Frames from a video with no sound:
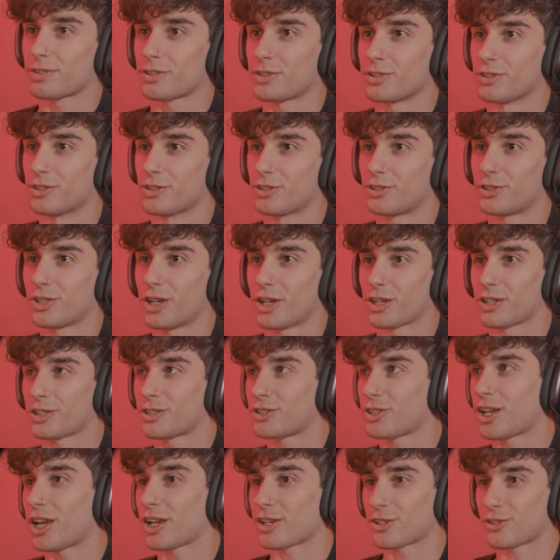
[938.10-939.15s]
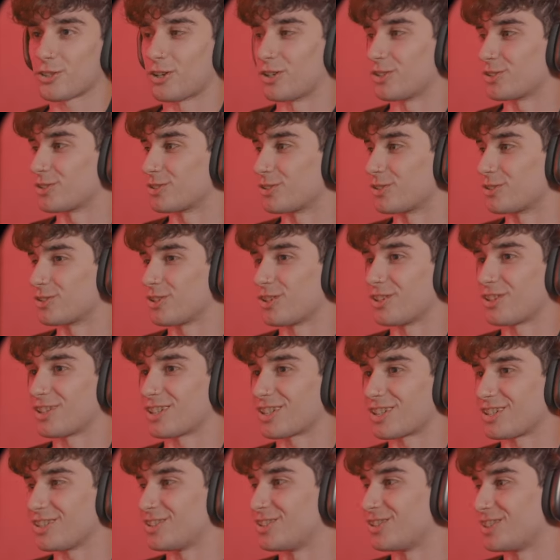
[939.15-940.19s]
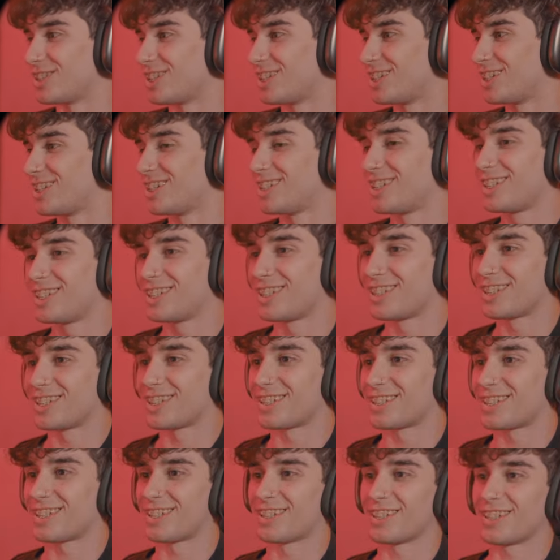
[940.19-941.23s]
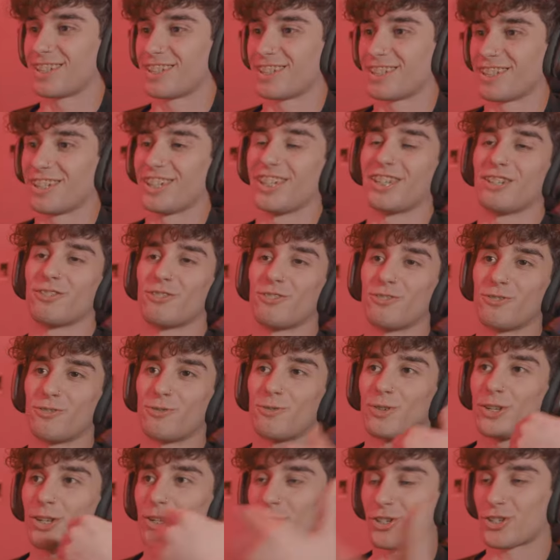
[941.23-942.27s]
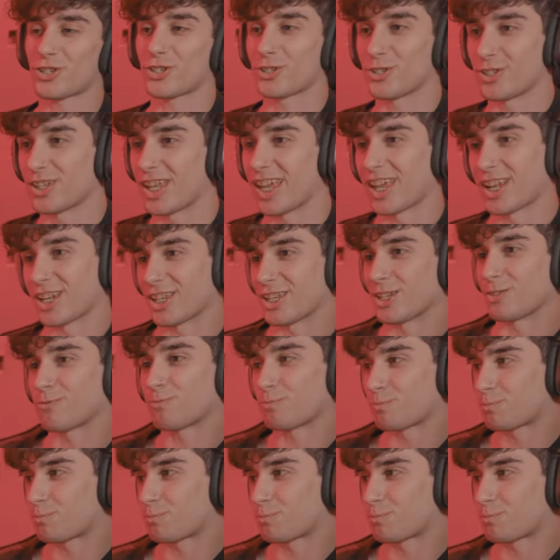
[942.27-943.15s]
Good. Check Check. Sansa, John. Good. And reassure Danny.